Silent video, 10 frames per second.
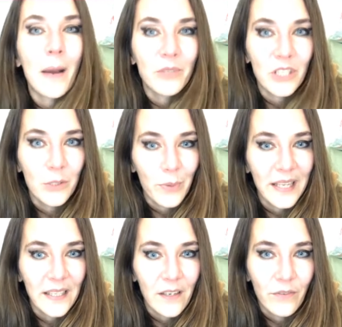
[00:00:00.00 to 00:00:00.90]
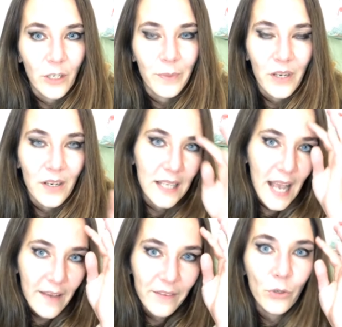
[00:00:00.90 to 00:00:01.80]
I'm just waiting for it because
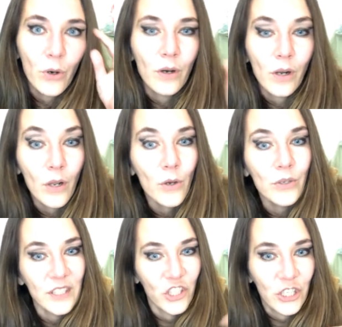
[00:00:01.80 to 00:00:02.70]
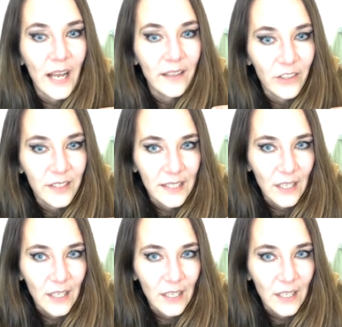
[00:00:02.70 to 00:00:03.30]
I haven't all closed the shutters.